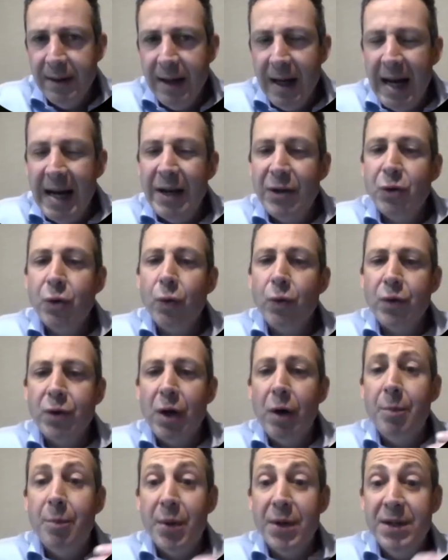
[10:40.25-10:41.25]
And it's
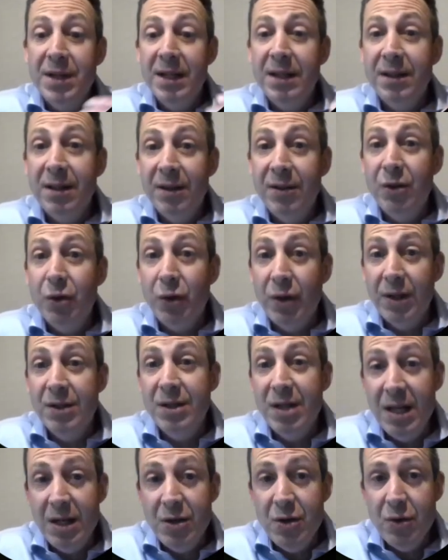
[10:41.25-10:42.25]
also predicted to
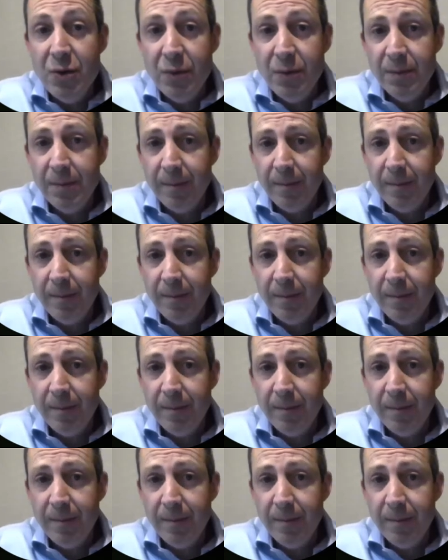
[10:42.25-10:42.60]
continue.